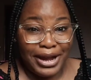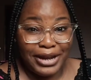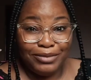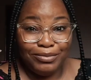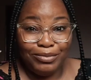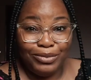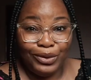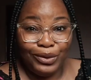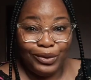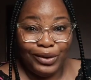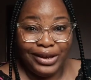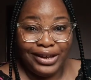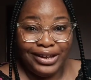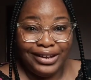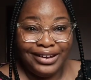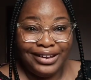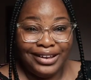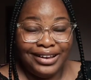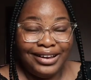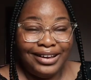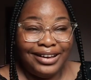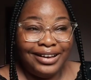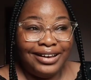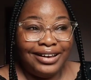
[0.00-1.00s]
Mind
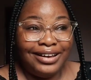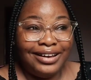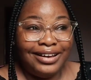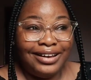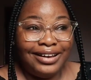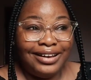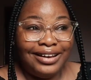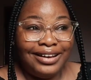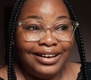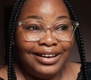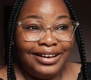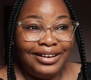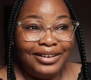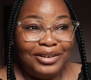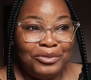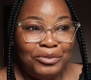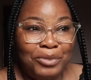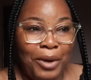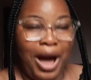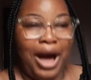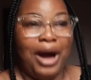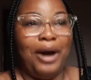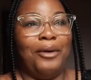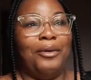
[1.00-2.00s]
blowing.
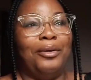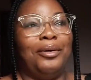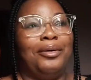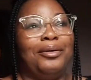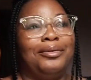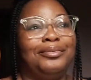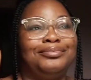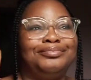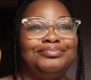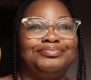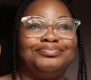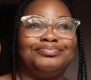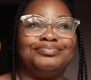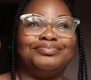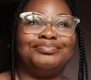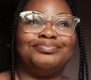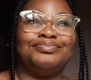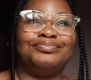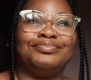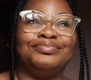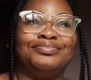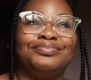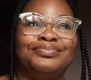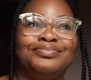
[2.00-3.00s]
Wow.
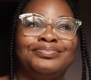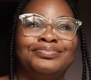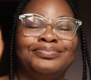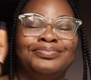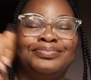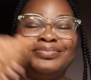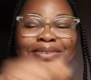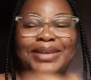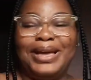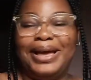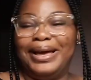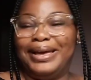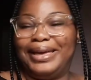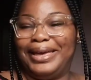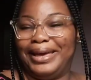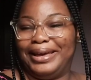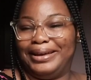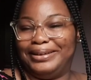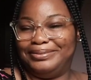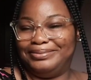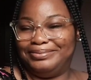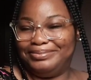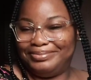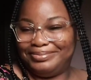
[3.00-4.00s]

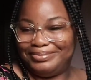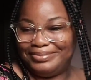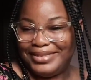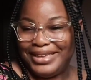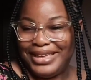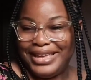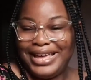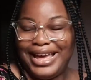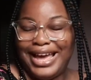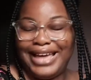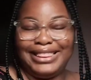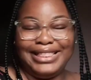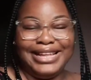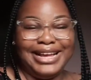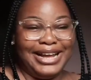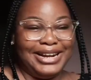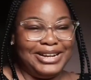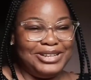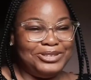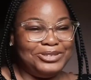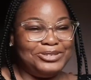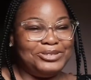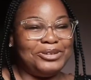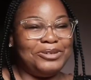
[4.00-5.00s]
Okay. I
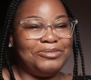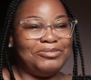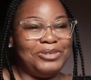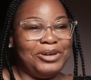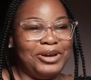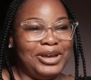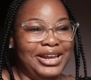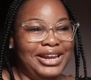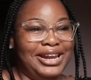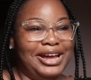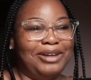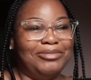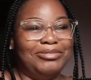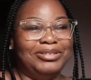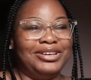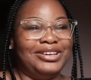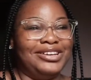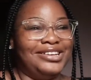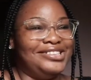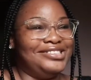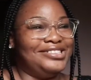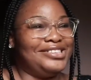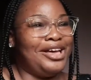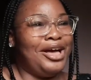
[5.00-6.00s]
think I need to stop talking now
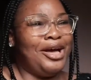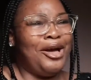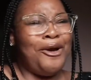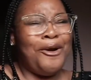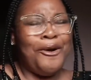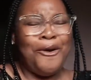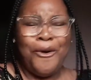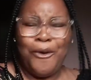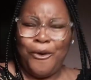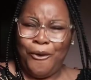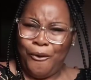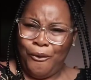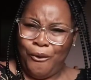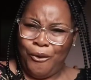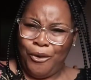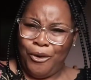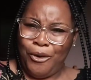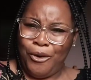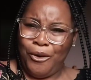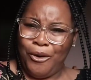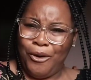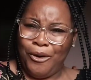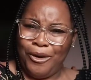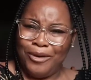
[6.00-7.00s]
because
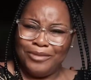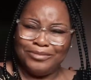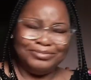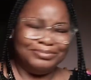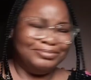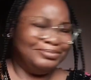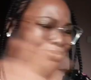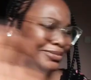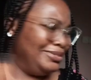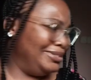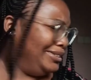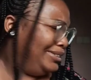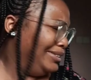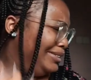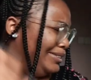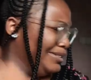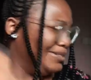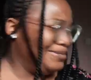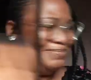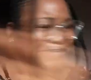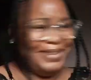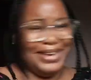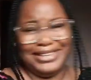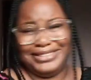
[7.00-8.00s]
She's